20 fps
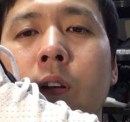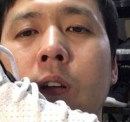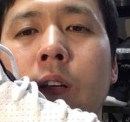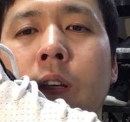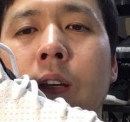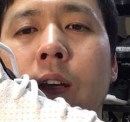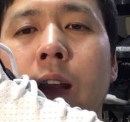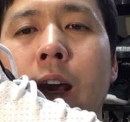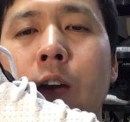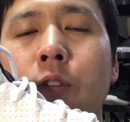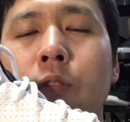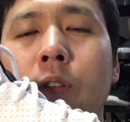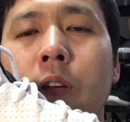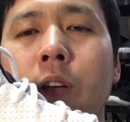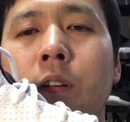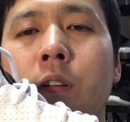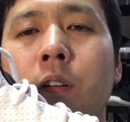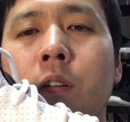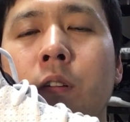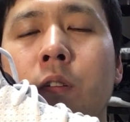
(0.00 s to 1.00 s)
it can actually
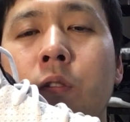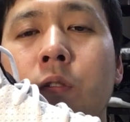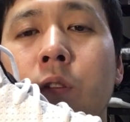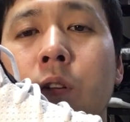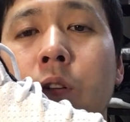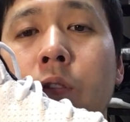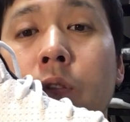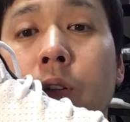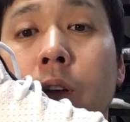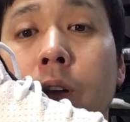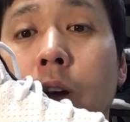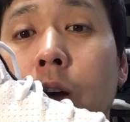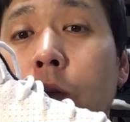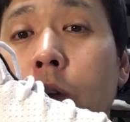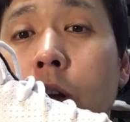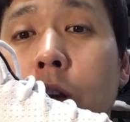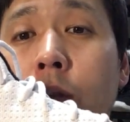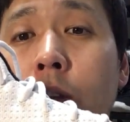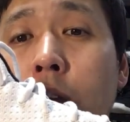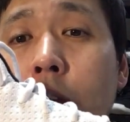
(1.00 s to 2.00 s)
hinder your cushioning. So they got rid
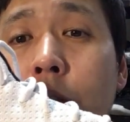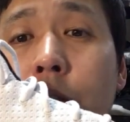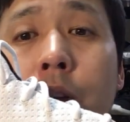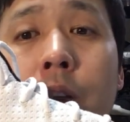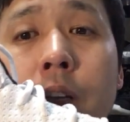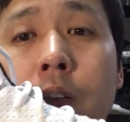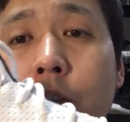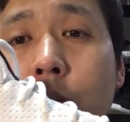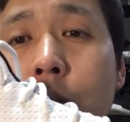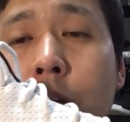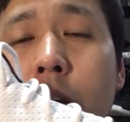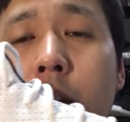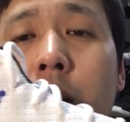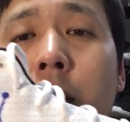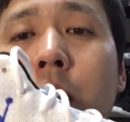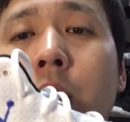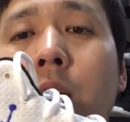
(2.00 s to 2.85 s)
of that, so that's great.